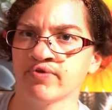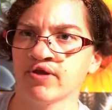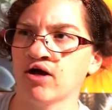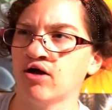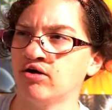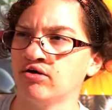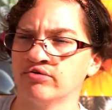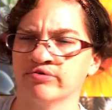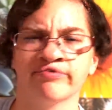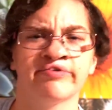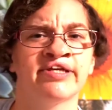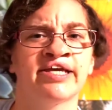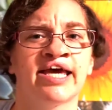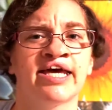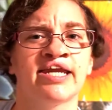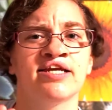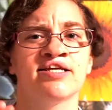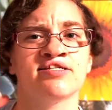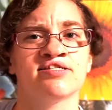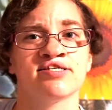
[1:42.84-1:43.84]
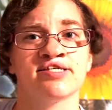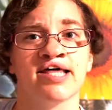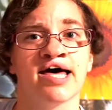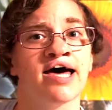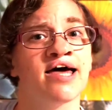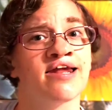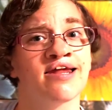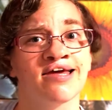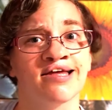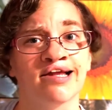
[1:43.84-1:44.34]
I'll get into
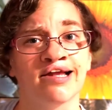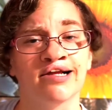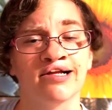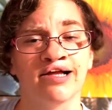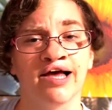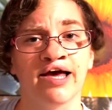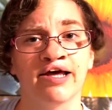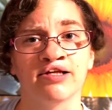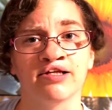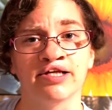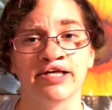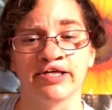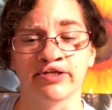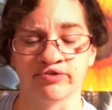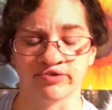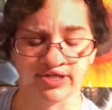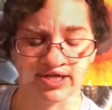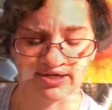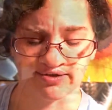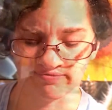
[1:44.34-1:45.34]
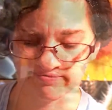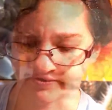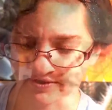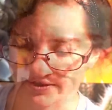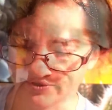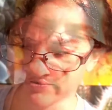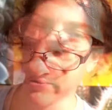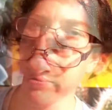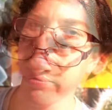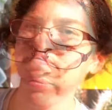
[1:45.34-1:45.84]
that at a later date, but
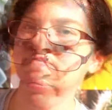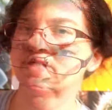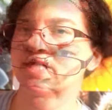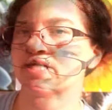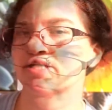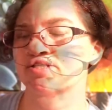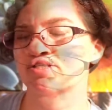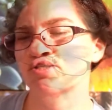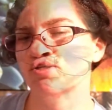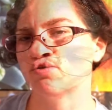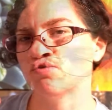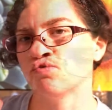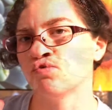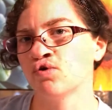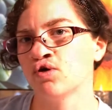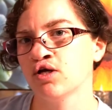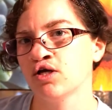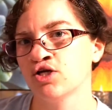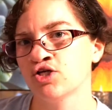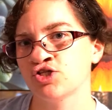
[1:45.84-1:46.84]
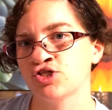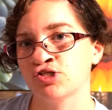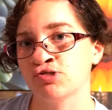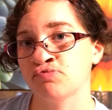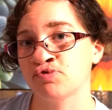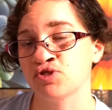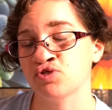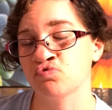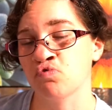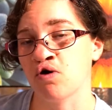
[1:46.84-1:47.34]
yeah, so too
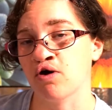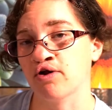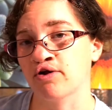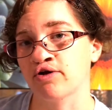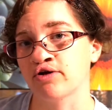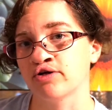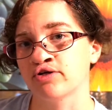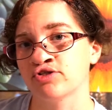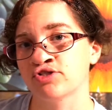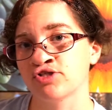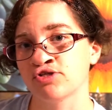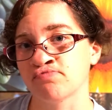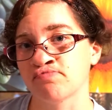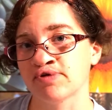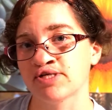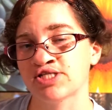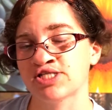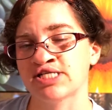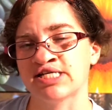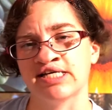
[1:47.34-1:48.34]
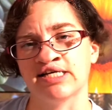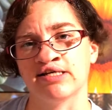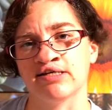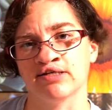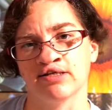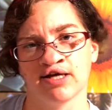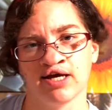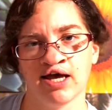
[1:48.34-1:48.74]
much water, too much heat,